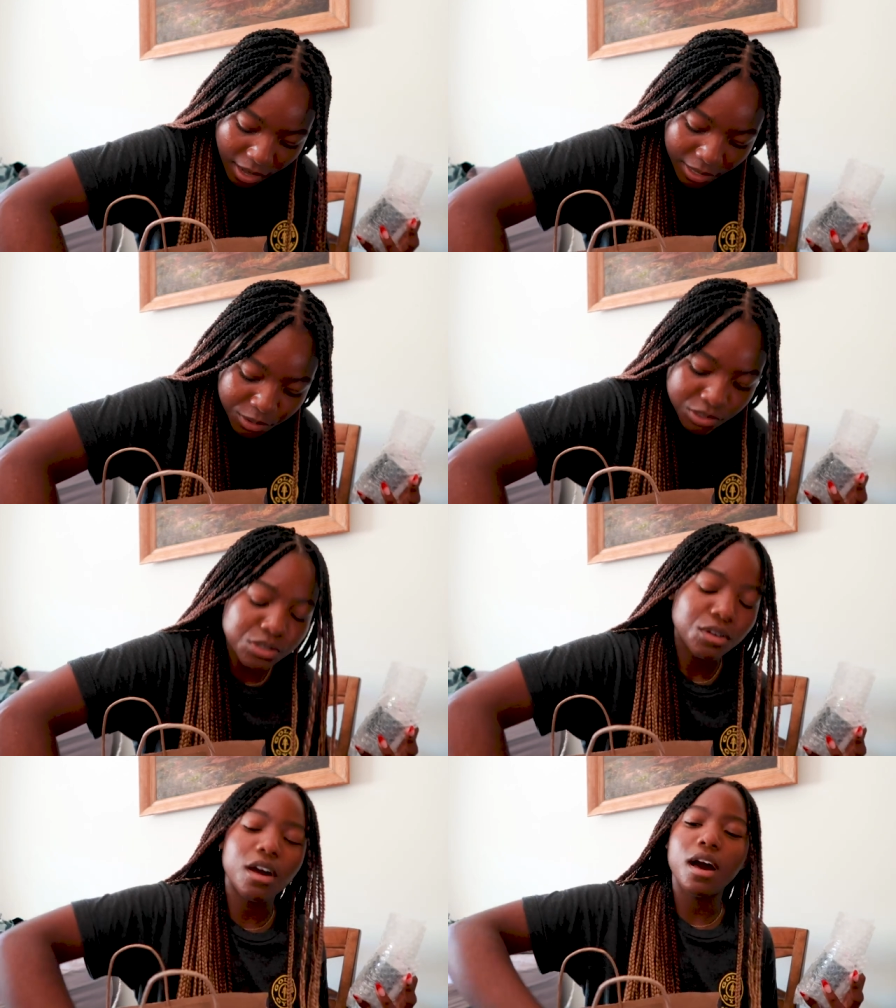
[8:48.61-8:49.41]
I
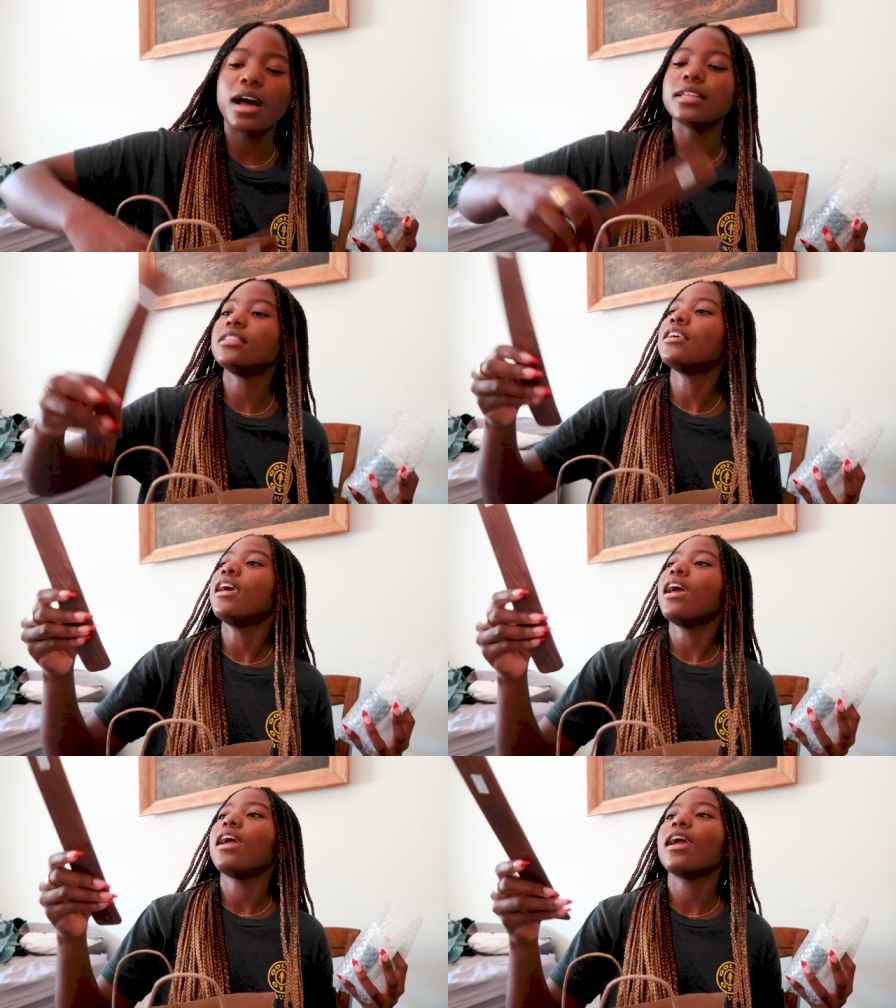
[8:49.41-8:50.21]
also got
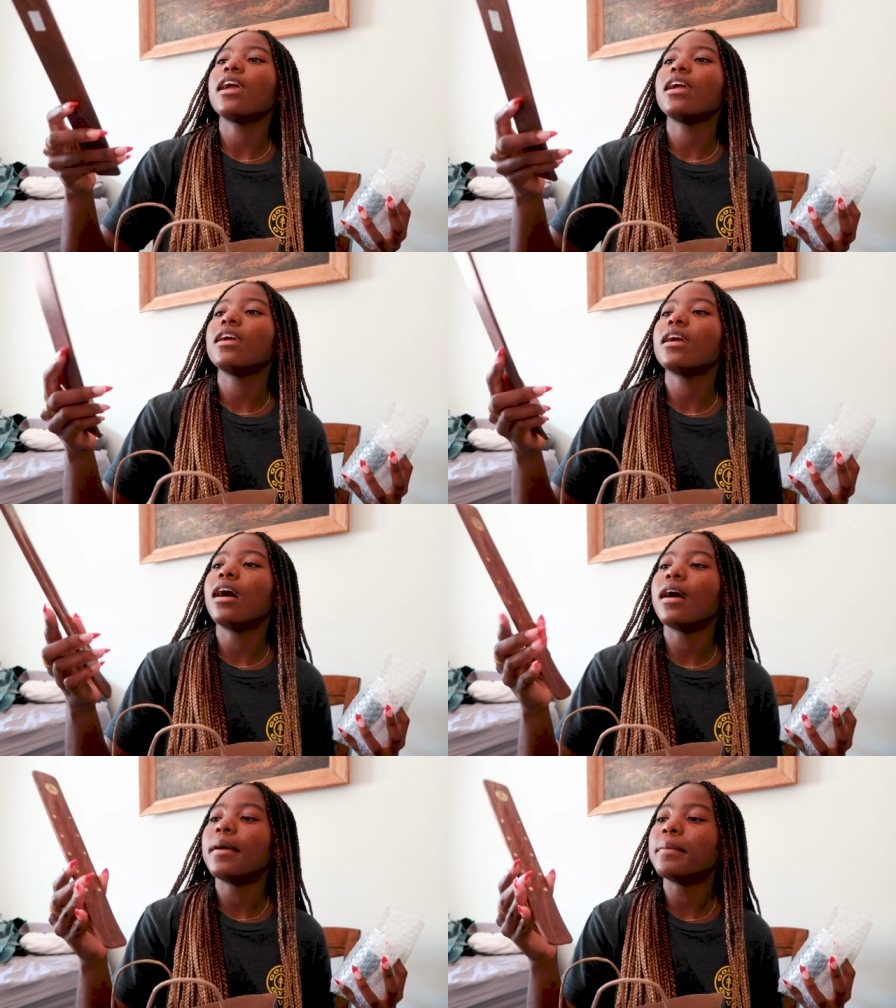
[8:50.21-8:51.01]
a
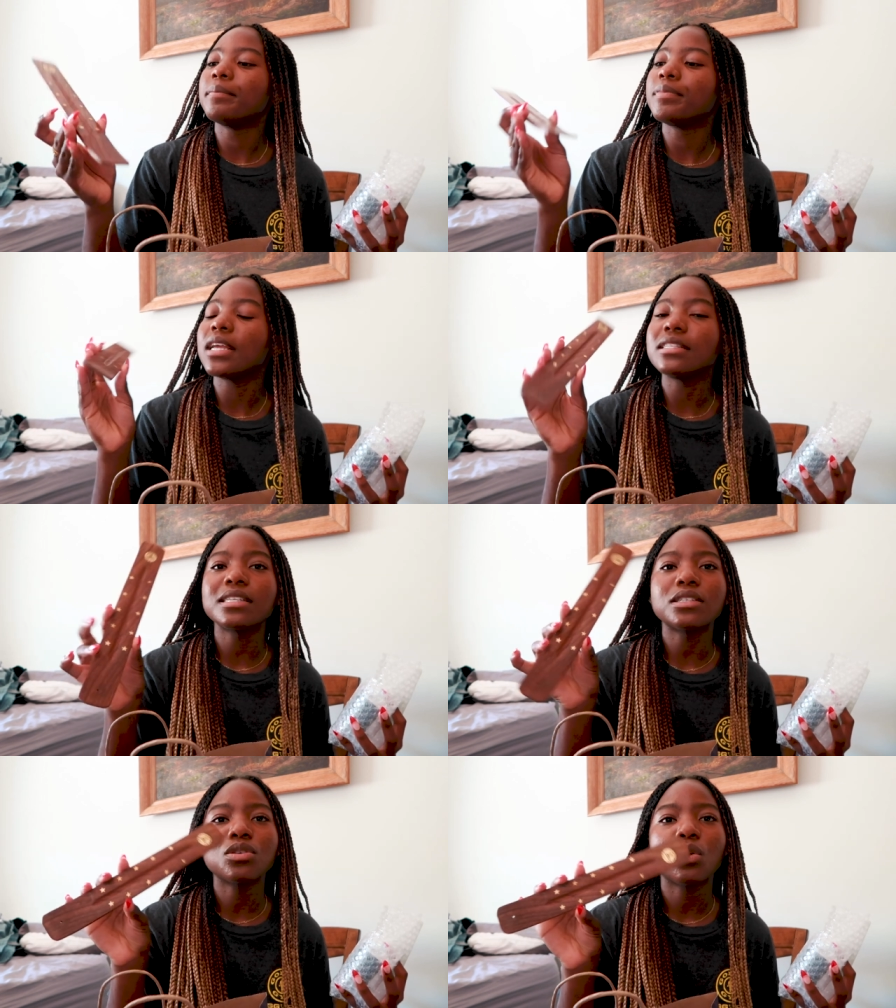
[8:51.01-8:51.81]
um,
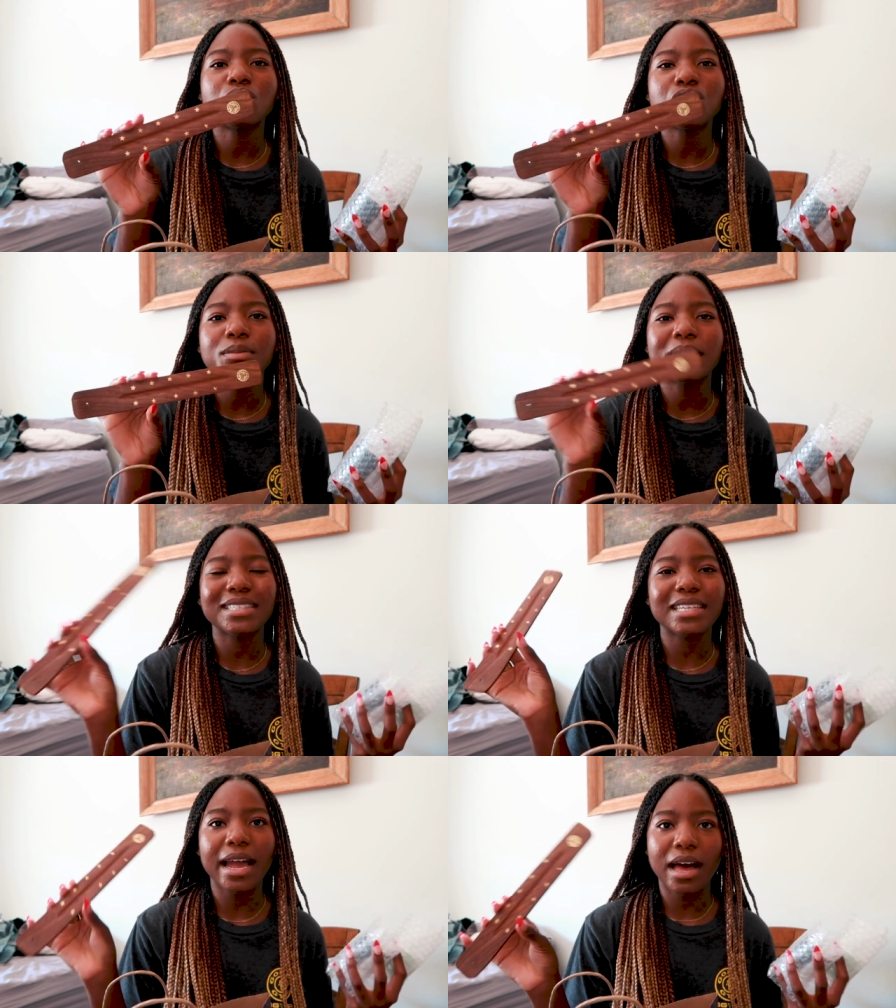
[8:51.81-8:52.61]
incense holder
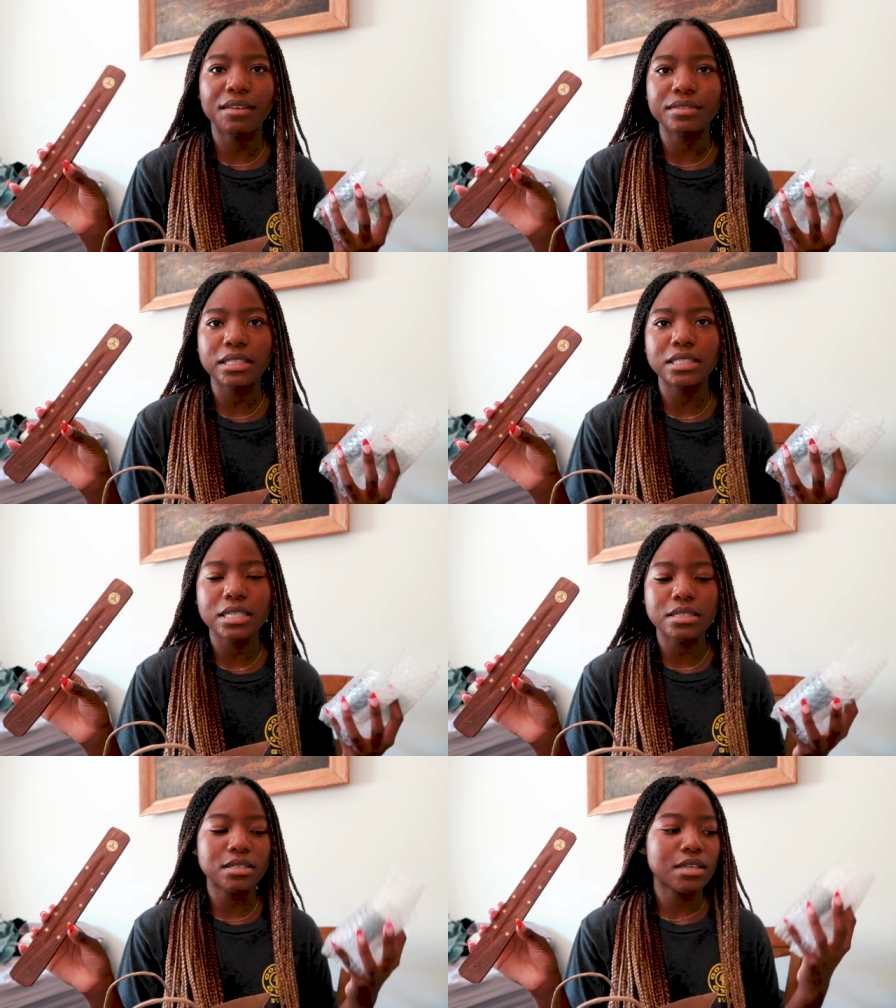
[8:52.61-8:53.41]
because I have
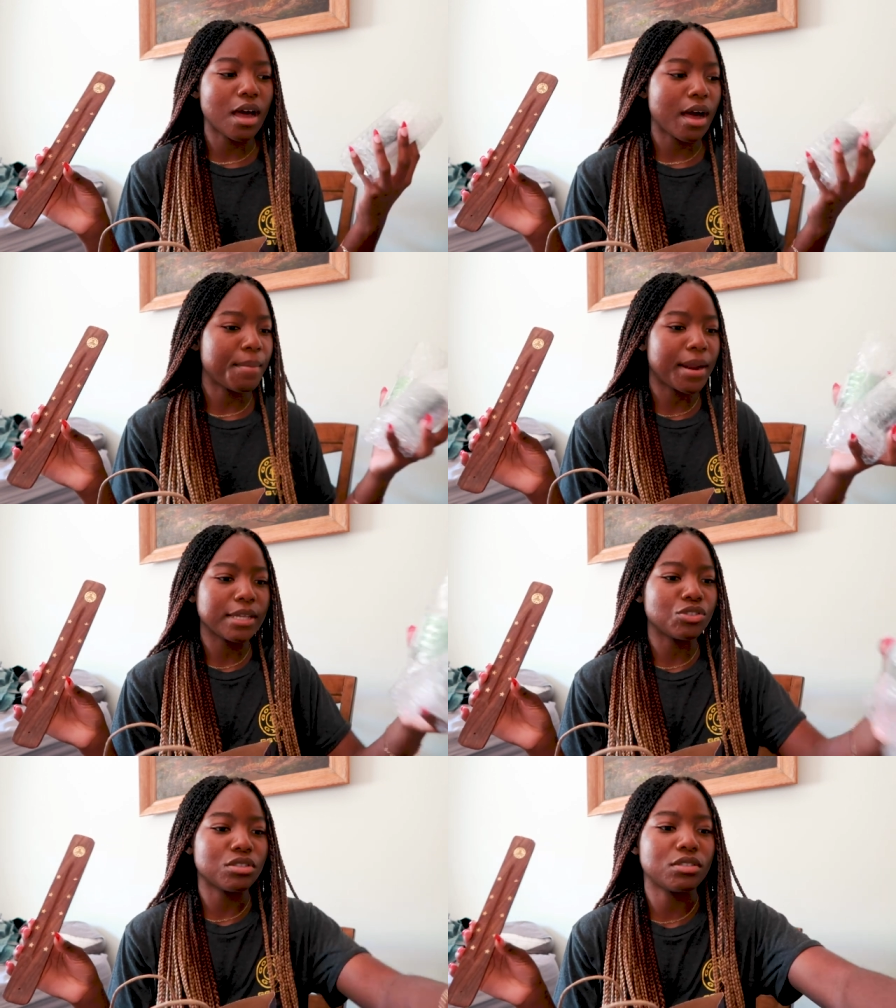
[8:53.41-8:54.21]
incense, uh, but
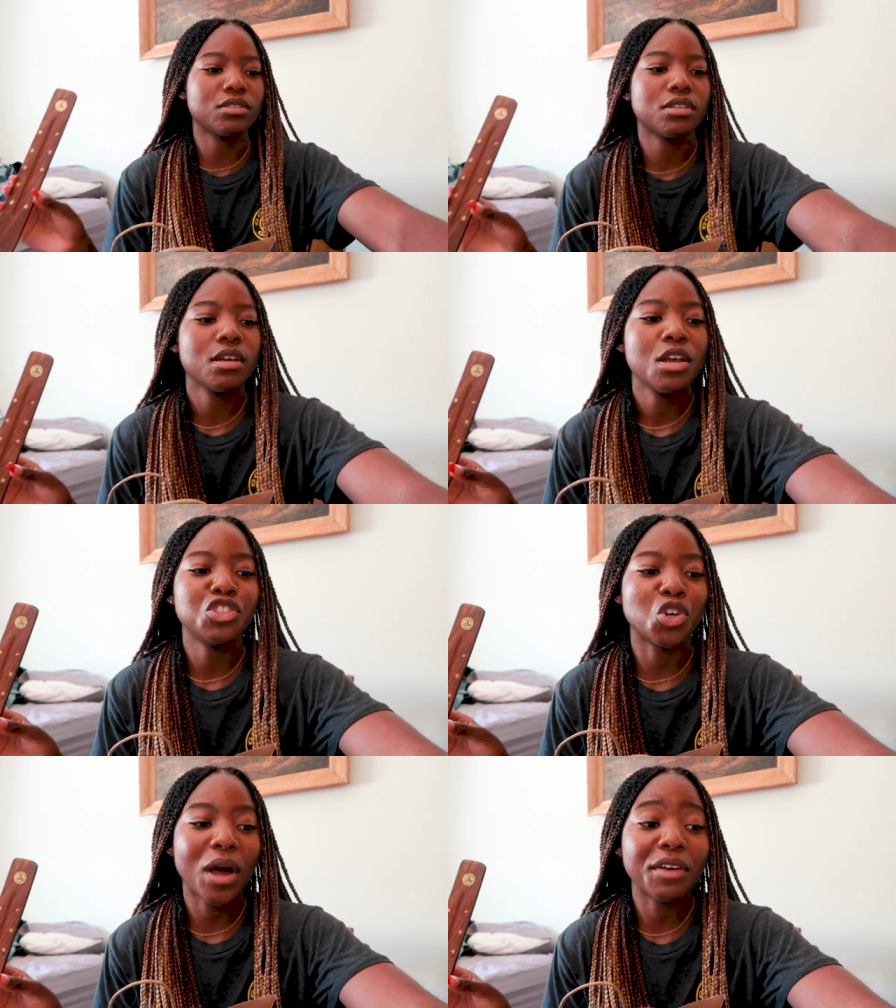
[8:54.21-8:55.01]
I just
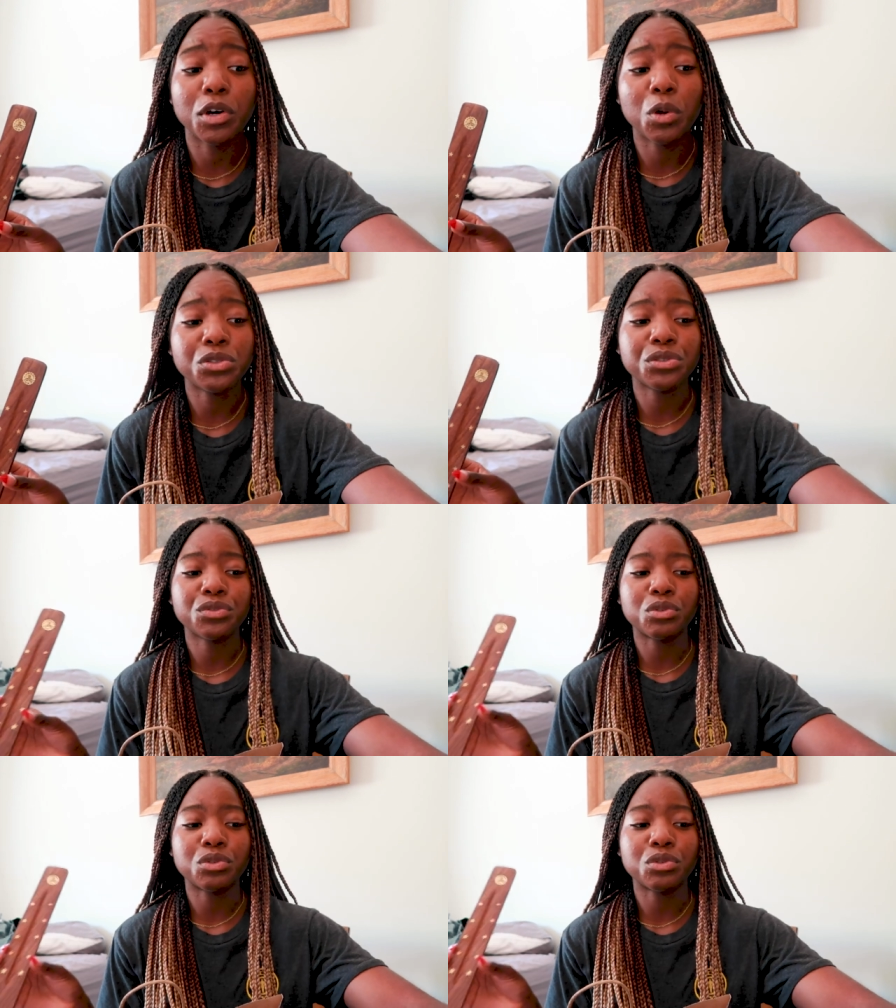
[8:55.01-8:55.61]
don't have a holder